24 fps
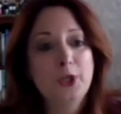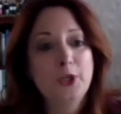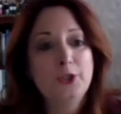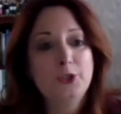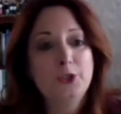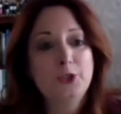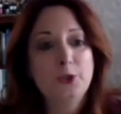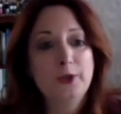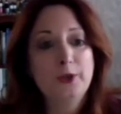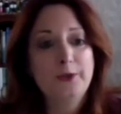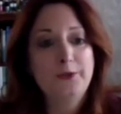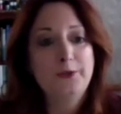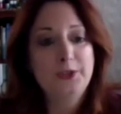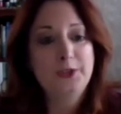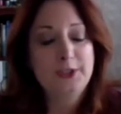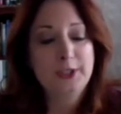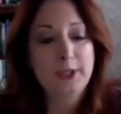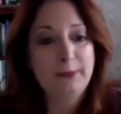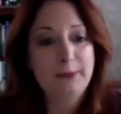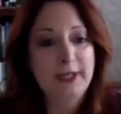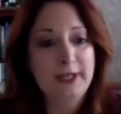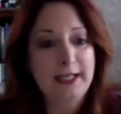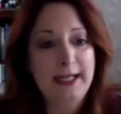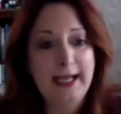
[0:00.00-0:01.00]
So if
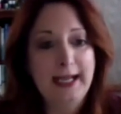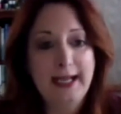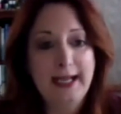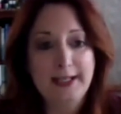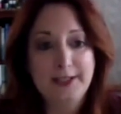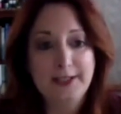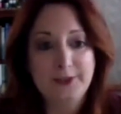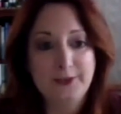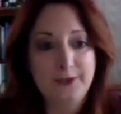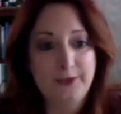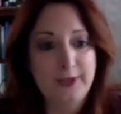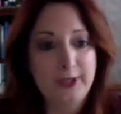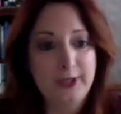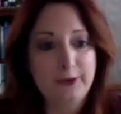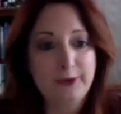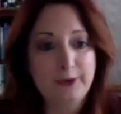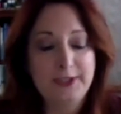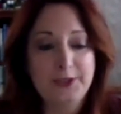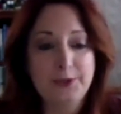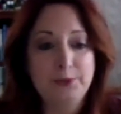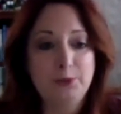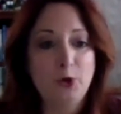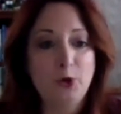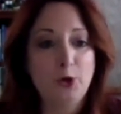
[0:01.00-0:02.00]
somebody has very
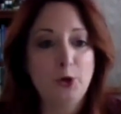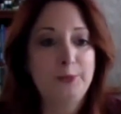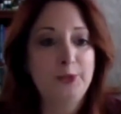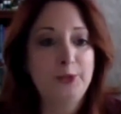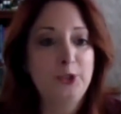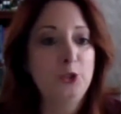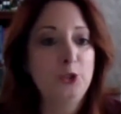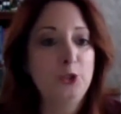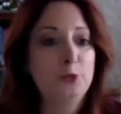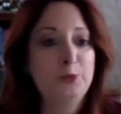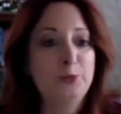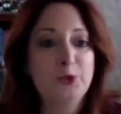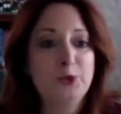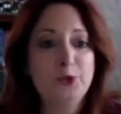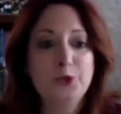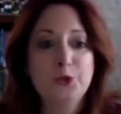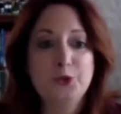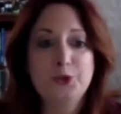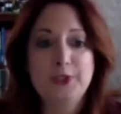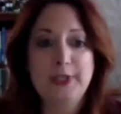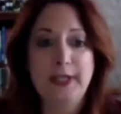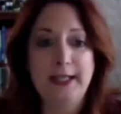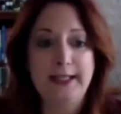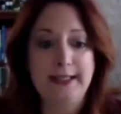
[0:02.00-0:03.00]
small
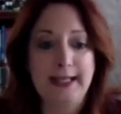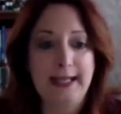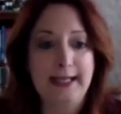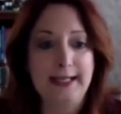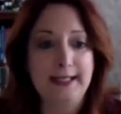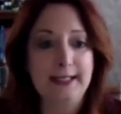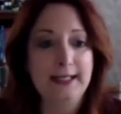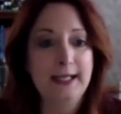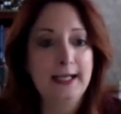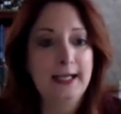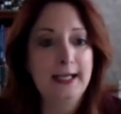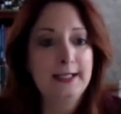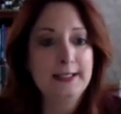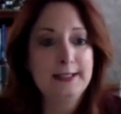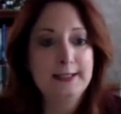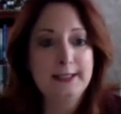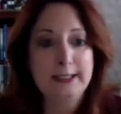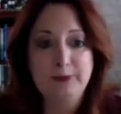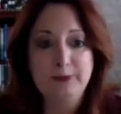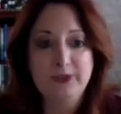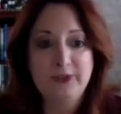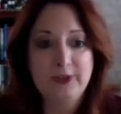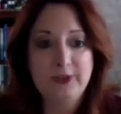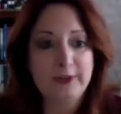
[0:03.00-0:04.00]
pupils and they
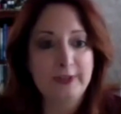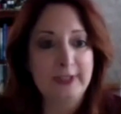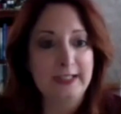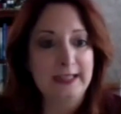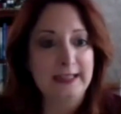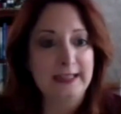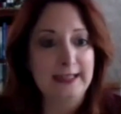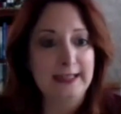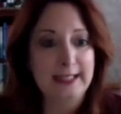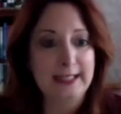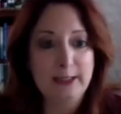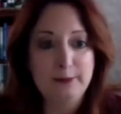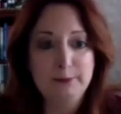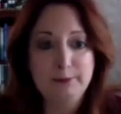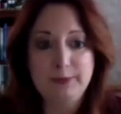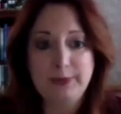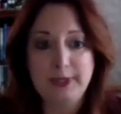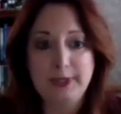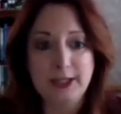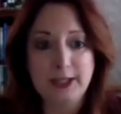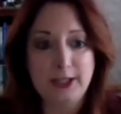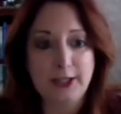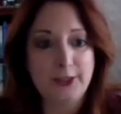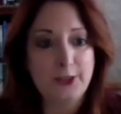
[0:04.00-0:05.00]
seem very limp
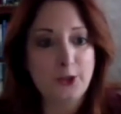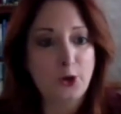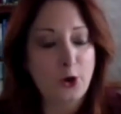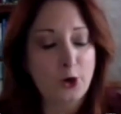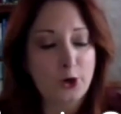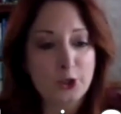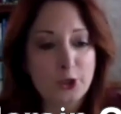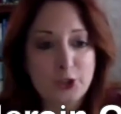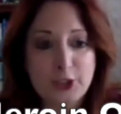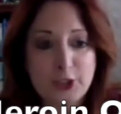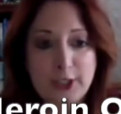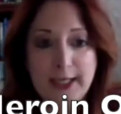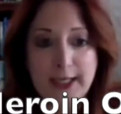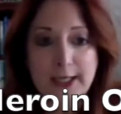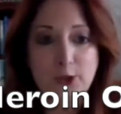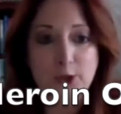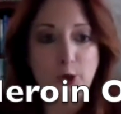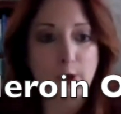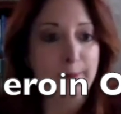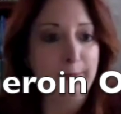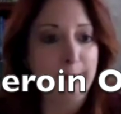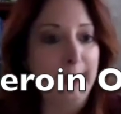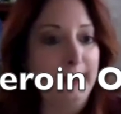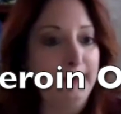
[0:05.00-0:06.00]
and lethargic,
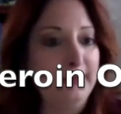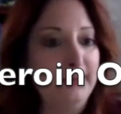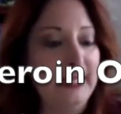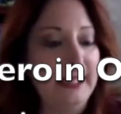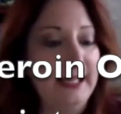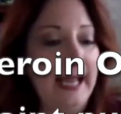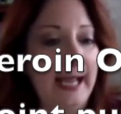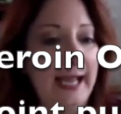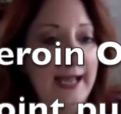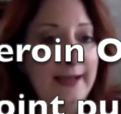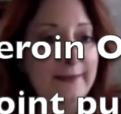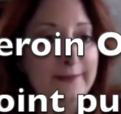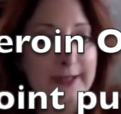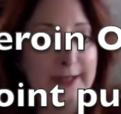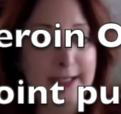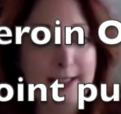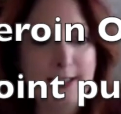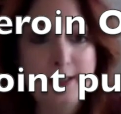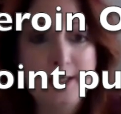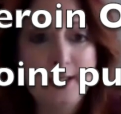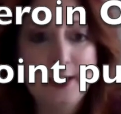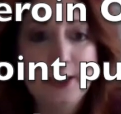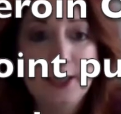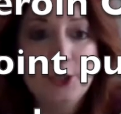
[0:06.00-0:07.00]
or maybe
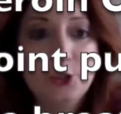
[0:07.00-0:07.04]
having